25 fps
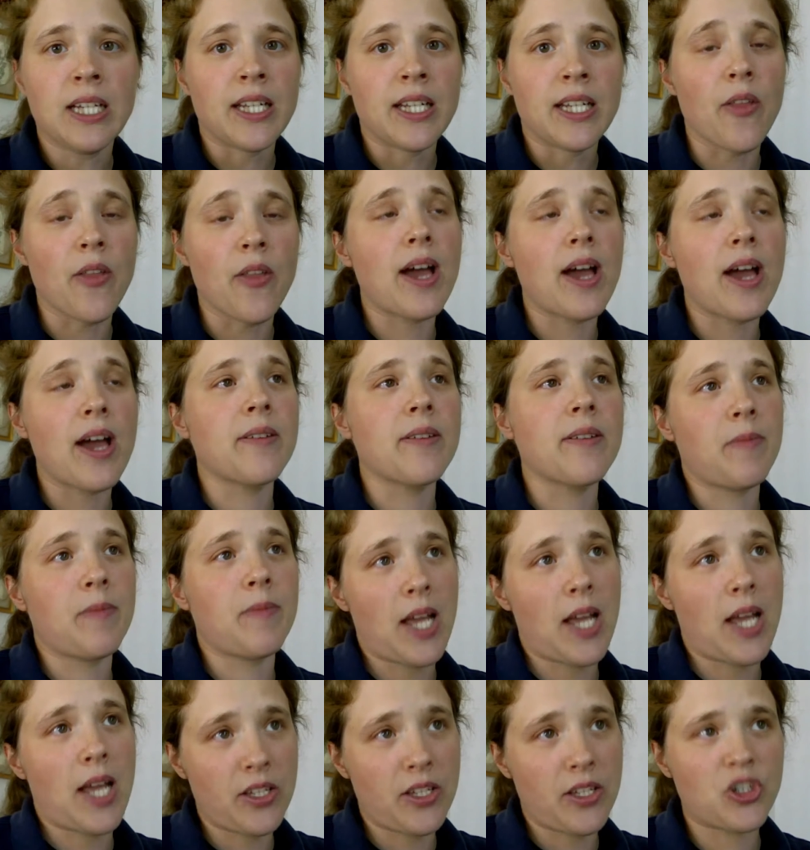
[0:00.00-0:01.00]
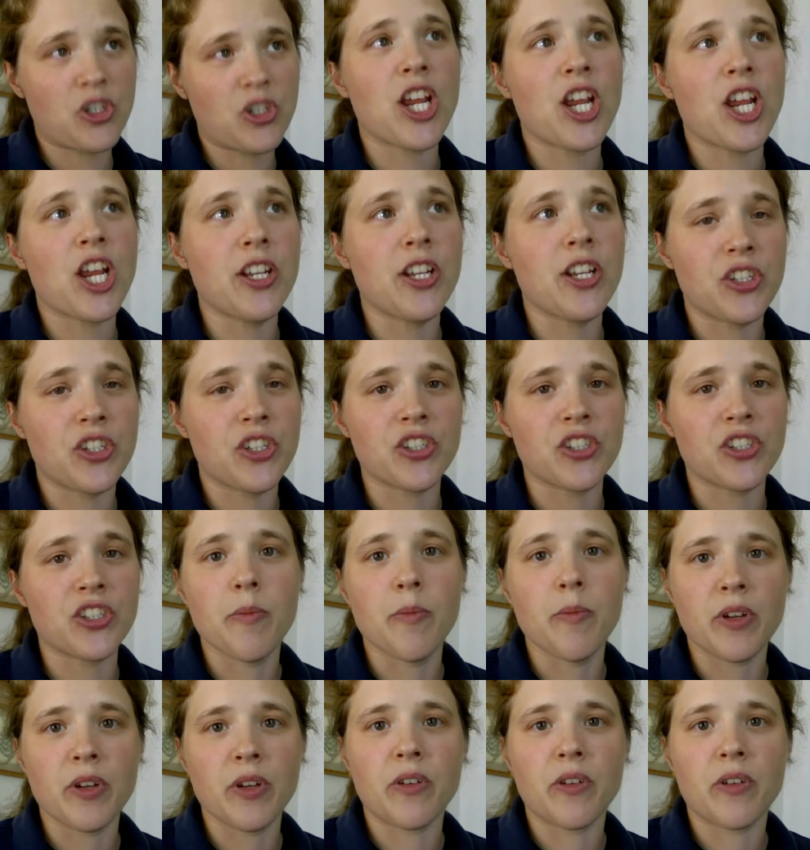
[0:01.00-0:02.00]
Now that has changed
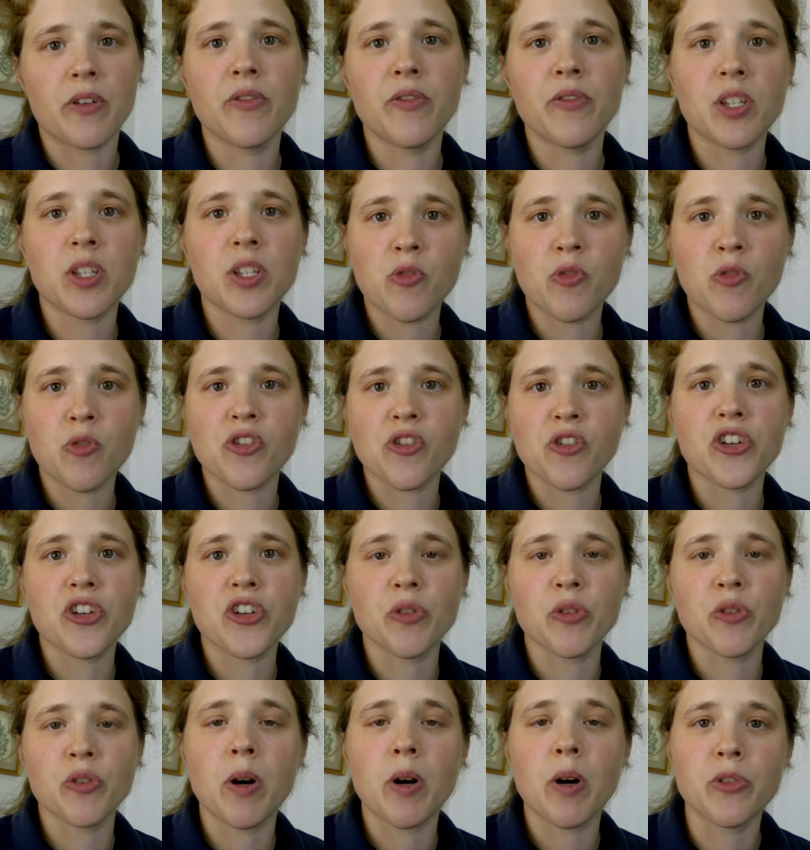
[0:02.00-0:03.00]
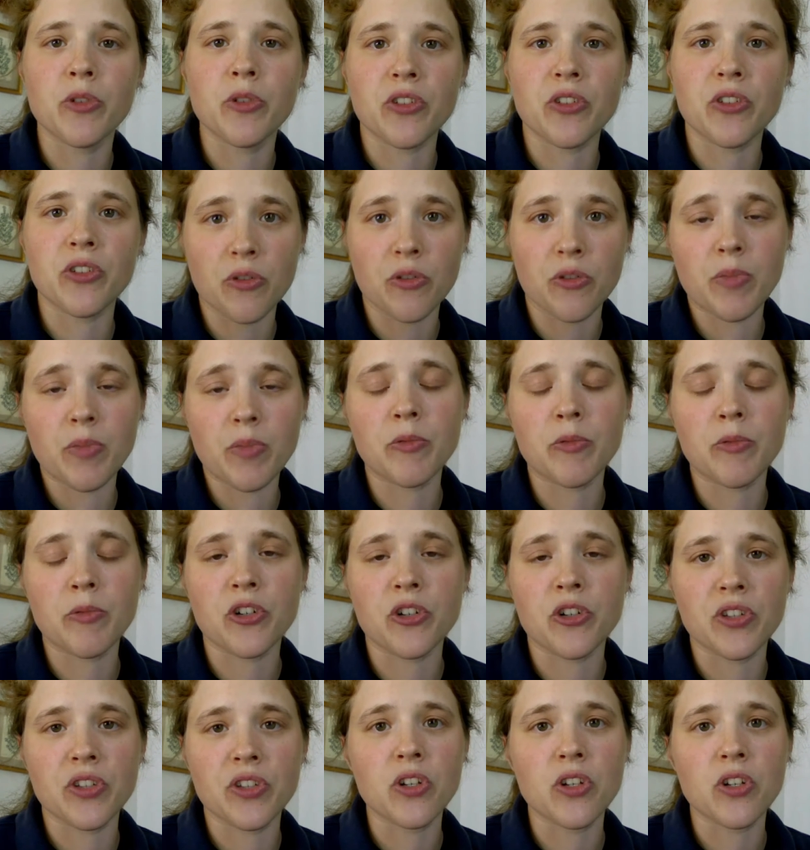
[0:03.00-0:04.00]
some. There are even some traditional
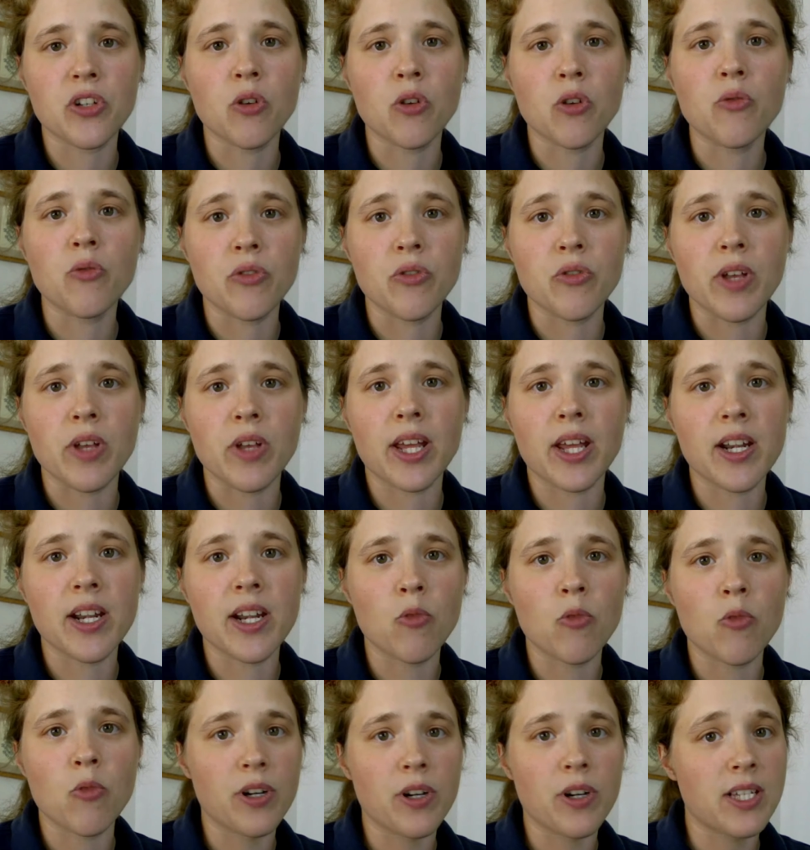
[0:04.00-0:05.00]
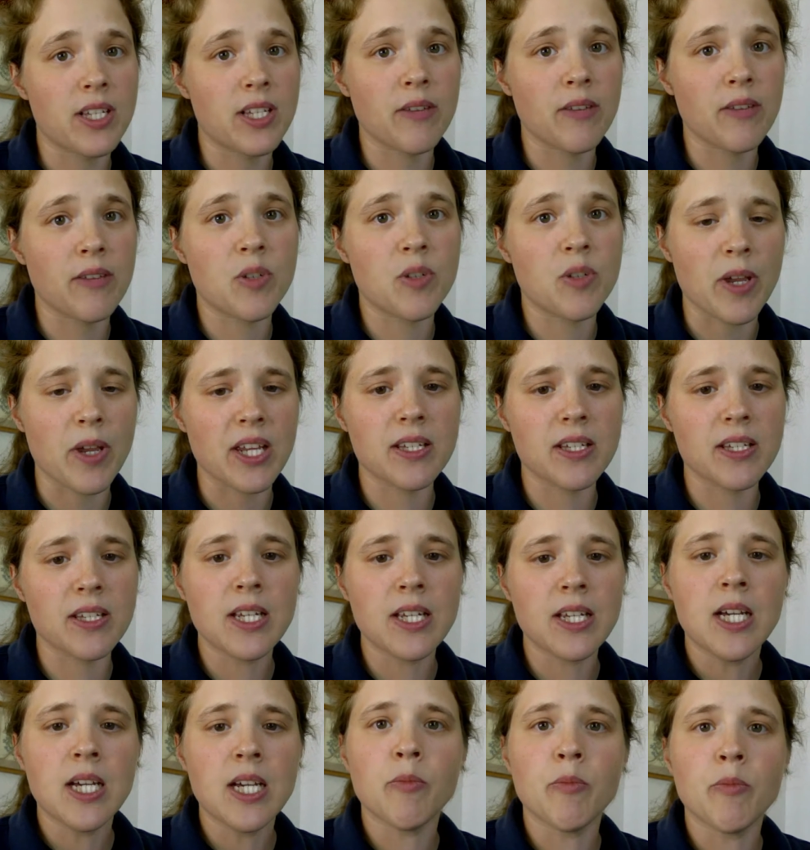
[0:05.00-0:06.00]
publishers that don't do that anymore to save space,
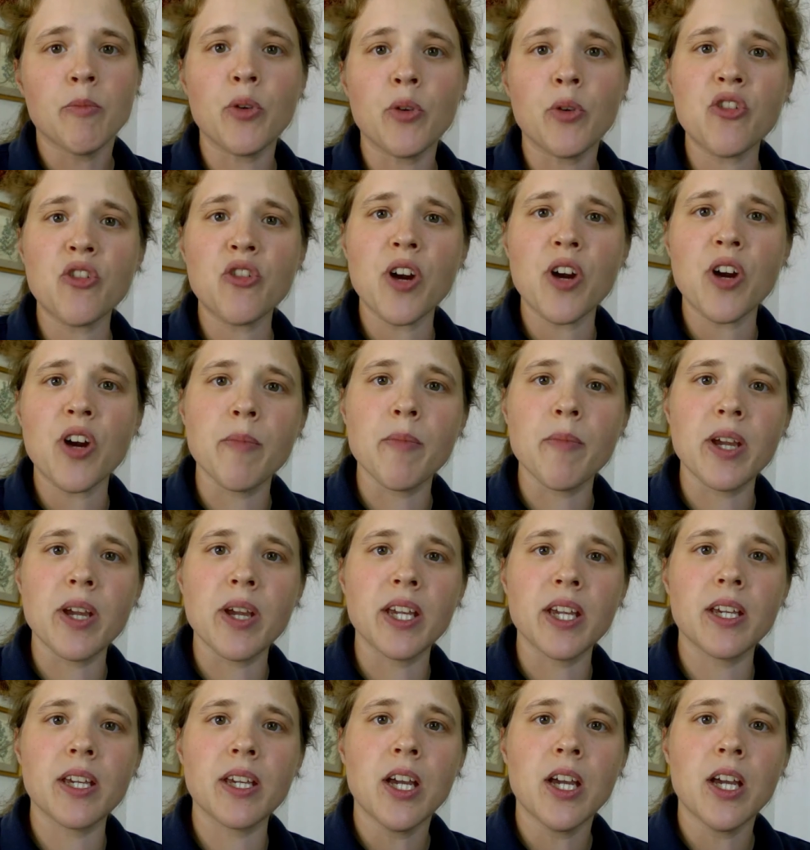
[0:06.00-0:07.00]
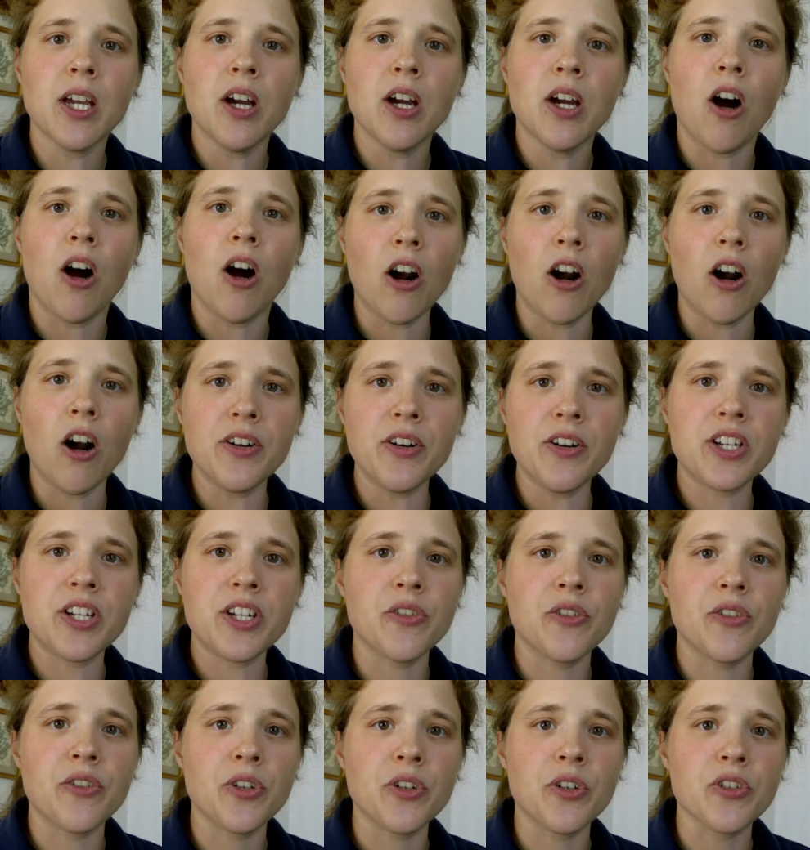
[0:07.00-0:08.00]
but we try to make our
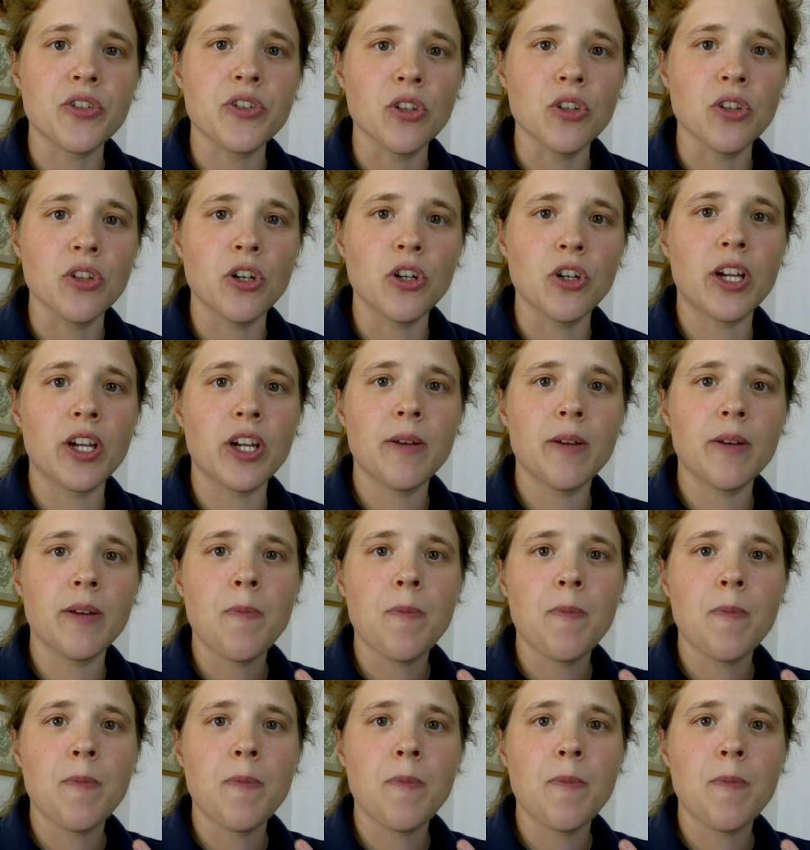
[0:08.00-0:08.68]
interiors look